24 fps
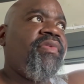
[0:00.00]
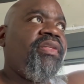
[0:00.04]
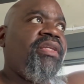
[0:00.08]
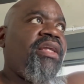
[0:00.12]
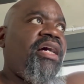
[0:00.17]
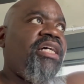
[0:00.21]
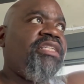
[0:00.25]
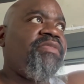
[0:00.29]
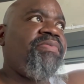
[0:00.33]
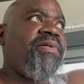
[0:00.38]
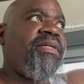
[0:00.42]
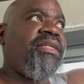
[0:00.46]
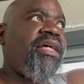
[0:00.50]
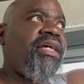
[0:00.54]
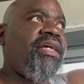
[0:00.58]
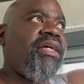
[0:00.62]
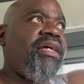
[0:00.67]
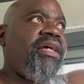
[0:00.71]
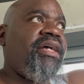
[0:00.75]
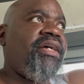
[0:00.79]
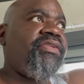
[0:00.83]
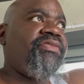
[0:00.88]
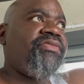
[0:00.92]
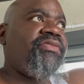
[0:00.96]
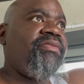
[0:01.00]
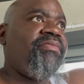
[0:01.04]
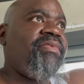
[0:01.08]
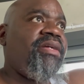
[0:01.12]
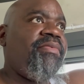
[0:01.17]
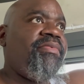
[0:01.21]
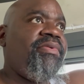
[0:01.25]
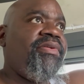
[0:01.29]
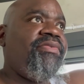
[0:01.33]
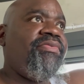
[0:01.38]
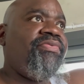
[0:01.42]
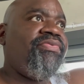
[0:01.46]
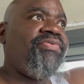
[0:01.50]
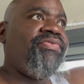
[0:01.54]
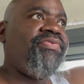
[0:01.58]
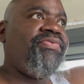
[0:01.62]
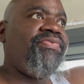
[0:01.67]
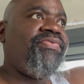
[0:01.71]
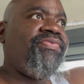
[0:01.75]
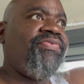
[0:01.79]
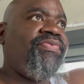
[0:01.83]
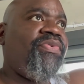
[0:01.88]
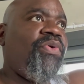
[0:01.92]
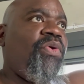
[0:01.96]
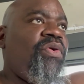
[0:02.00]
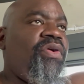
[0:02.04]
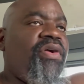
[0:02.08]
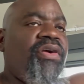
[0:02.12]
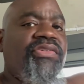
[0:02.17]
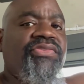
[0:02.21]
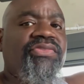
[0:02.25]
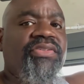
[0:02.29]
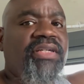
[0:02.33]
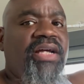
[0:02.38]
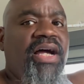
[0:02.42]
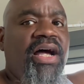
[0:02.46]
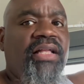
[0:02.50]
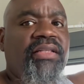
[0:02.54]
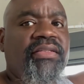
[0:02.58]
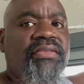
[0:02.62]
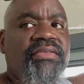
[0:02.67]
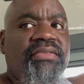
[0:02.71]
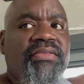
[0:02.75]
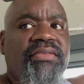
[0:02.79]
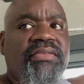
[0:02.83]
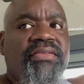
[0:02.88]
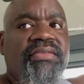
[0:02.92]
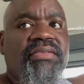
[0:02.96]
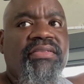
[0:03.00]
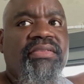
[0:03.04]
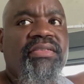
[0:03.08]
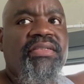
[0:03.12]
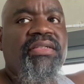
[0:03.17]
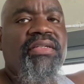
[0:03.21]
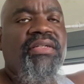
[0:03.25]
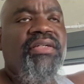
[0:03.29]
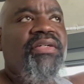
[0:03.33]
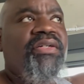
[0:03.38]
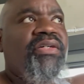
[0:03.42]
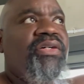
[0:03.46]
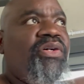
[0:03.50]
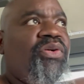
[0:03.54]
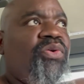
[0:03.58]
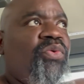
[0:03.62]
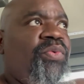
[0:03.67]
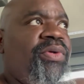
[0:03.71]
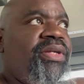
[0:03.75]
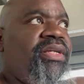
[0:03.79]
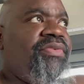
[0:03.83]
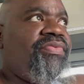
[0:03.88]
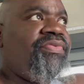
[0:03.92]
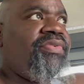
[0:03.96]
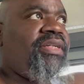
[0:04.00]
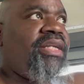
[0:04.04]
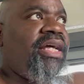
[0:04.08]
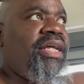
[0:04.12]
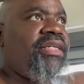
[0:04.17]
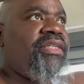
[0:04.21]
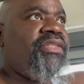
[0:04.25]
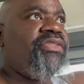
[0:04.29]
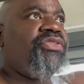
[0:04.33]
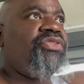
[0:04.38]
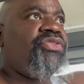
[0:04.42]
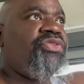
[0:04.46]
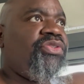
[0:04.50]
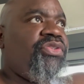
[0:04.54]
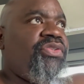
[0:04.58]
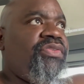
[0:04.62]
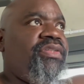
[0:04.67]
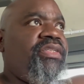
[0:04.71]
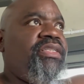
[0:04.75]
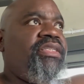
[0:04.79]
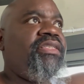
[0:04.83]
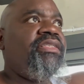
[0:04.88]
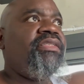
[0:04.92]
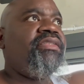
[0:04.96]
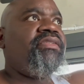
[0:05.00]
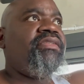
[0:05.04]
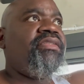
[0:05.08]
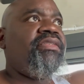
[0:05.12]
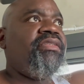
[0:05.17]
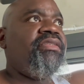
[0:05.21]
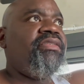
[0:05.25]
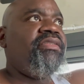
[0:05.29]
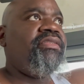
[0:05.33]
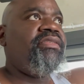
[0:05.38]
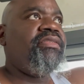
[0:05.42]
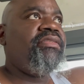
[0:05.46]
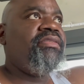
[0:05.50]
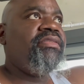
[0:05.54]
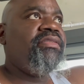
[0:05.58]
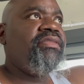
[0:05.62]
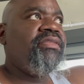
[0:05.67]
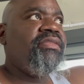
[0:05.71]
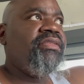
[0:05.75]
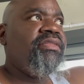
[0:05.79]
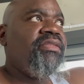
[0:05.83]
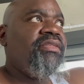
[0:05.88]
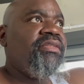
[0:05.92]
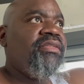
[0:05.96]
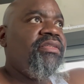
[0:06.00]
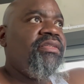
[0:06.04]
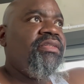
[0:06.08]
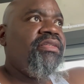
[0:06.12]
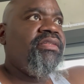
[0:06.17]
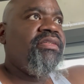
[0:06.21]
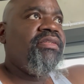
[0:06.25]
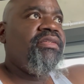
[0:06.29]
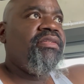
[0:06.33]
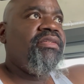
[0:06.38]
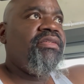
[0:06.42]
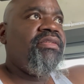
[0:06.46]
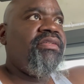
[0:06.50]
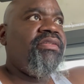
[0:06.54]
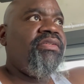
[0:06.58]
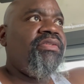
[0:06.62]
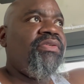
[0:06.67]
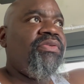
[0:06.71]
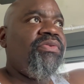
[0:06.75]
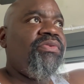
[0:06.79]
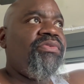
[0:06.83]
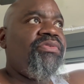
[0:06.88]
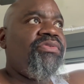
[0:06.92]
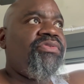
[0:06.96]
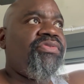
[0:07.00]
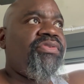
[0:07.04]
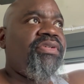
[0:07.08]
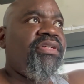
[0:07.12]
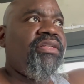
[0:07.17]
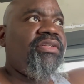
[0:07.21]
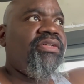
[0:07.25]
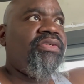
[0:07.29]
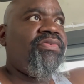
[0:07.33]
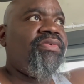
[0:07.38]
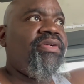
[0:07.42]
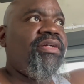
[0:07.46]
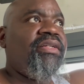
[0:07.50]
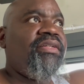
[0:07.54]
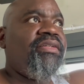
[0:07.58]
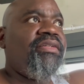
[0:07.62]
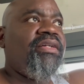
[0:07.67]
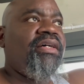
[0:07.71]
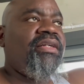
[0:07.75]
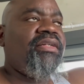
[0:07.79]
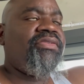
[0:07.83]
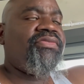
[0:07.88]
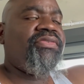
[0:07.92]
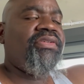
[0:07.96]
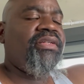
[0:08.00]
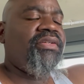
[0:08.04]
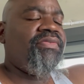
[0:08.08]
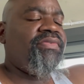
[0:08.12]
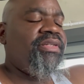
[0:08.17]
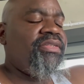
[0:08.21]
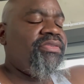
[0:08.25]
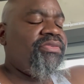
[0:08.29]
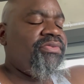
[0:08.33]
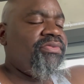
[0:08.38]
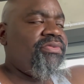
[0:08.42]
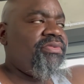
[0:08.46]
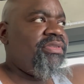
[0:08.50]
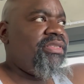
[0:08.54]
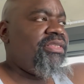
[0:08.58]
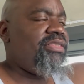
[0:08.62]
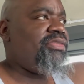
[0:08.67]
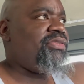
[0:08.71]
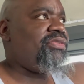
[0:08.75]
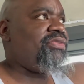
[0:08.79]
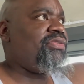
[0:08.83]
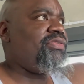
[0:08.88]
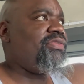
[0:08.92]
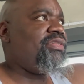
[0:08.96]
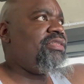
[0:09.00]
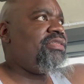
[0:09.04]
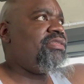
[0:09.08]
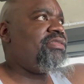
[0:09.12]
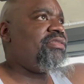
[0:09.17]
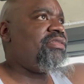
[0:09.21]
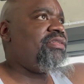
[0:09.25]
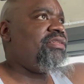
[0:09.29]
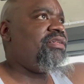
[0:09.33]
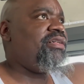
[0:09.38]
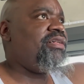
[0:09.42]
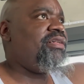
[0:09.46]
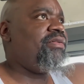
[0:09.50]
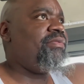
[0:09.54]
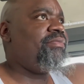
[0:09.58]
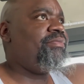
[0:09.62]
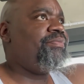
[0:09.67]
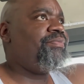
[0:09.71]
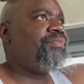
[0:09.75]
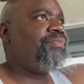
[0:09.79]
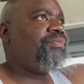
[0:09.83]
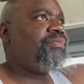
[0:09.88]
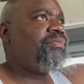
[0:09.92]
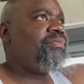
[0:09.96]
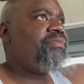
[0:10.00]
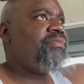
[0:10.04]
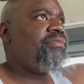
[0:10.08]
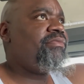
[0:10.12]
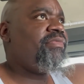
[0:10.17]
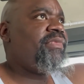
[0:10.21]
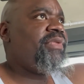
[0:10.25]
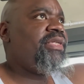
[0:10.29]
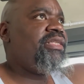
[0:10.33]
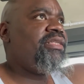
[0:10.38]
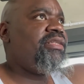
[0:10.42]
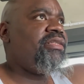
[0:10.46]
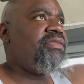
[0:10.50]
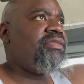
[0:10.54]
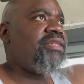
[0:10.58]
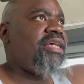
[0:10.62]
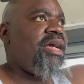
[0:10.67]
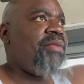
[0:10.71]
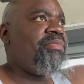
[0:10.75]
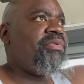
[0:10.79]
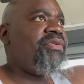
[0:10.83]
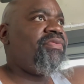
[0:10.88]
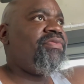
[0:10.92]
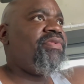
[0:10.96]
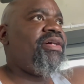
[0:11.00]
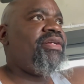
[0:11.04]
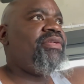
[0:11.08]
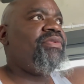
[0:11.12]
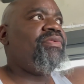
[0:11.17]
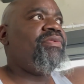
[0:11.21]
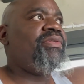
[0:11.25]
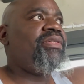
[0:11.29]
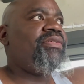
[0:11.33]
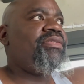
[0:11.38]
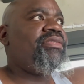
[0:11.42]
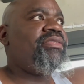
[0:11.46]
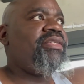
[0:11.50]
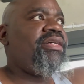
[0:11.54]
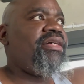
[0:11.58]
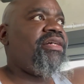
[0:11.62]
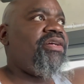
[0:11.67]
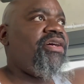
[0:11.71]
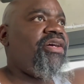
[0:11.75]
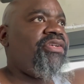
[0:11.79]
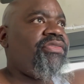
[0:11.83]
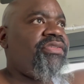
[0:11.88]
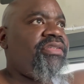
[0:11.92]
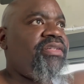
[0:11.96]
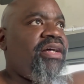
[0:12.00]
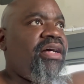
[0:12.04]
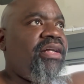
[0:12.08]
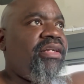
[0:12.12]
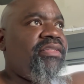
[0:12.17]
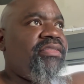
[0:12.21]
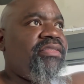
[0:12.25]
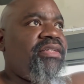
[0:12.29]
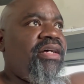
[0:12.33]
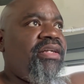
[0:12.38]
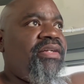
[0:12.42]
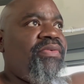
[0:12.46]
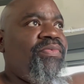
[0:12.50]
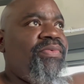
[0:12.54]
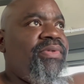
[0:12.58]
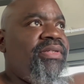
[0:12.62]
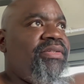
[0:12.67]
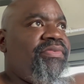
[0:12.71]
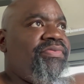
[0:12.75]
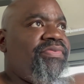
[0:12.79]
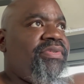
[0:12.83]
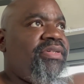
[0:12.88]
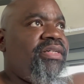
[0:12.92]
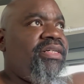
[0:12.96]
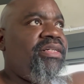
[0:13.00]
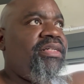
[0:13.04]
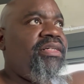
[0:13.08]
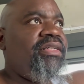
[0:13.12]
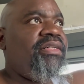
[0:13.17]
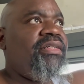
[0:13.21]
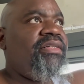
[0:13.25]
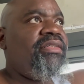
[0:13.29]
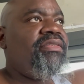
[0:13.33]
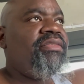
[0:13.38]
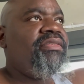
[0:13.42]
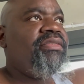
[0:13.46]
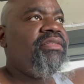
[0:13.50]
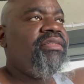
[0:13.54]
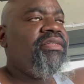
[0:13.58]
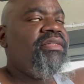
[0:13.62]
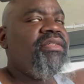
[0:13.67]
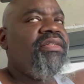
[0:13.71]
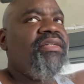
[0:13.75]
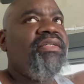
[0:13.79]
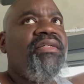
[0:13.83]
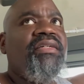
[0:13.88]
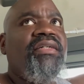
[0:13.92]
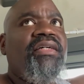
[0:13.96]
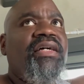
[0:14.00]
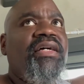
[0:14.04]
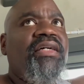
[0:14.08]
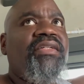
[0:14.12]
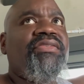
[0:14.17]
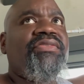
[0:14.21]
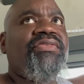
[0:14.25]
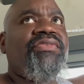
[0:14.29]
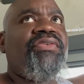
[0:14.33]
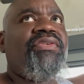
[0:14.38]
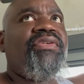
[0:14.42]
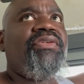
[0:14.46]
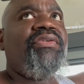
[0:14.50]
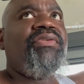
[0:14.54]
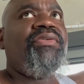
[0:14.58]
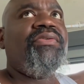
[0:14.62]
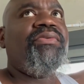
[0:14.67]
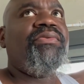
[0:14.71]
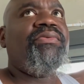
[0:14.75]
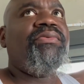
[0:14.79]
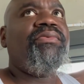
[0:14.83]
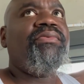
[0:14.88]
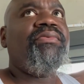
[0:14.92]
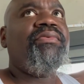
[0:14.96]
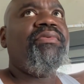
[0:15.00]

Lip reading: was paying like an extra maybe $400 a week for like insurance and, insurance and the tablet rental. They was taking $100 out a week for escrow